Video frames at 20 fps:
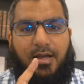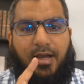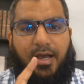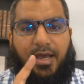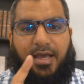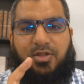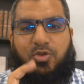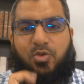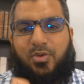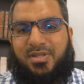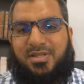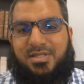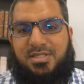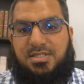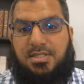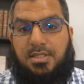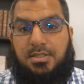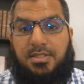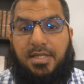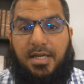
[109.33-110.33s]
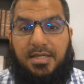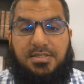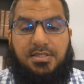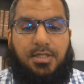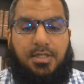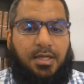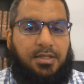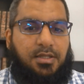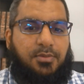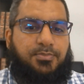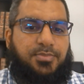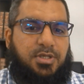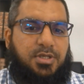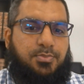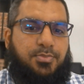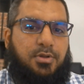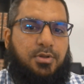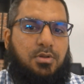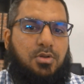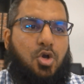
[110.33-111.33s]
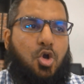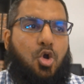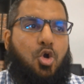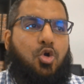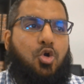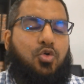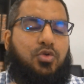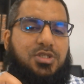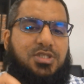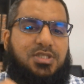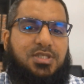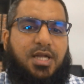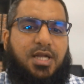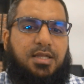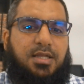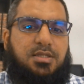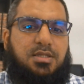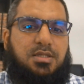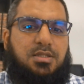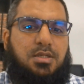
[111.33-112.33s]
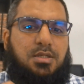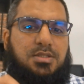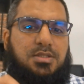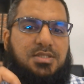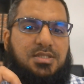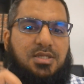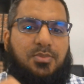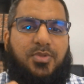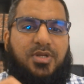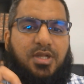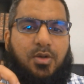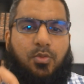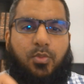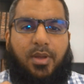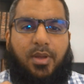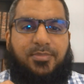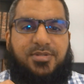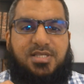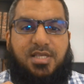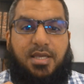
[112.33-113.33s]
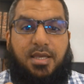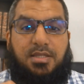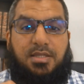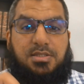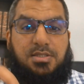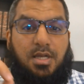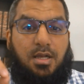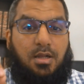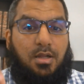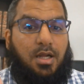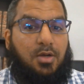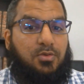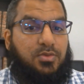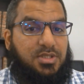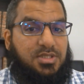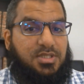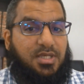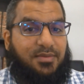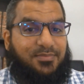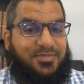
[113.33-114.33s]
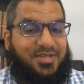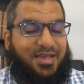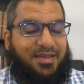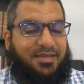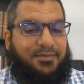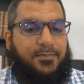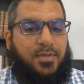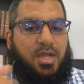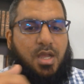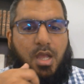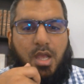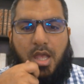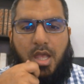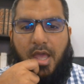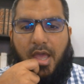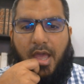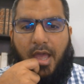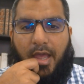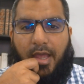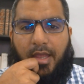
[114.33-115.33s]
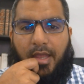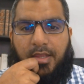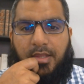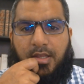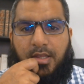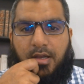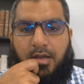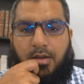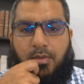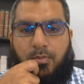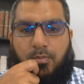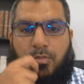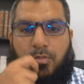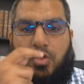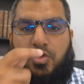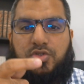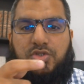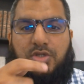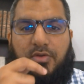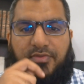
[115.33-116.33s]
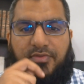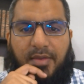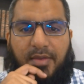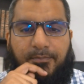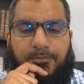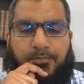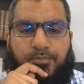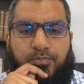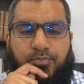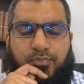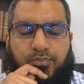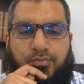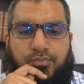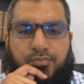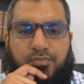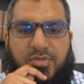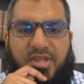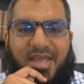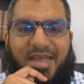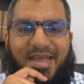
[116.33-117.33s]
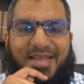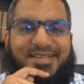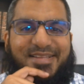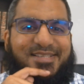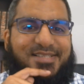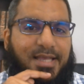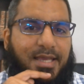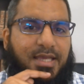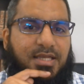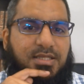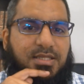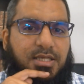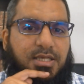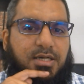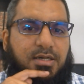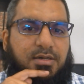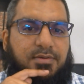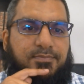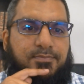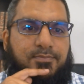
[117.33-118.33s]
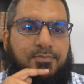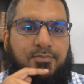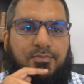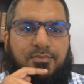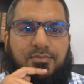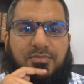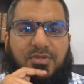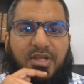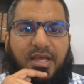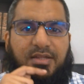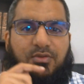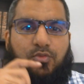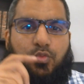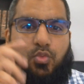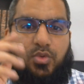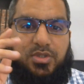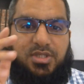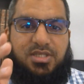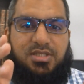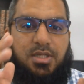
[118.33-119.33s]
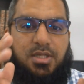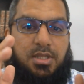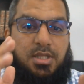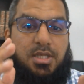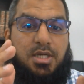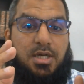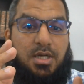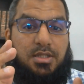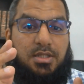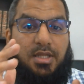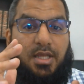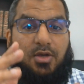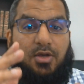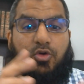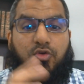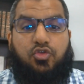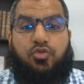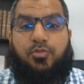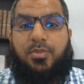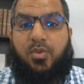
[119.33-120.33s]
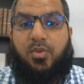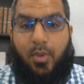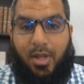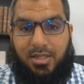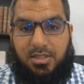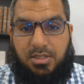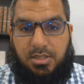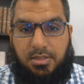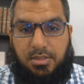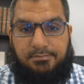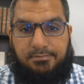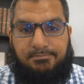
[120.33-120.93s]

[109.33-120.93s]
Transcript: I know at least a dozen other people who started similar websites around the same time. And most of them had this idea that within a year they are going to be wealthy.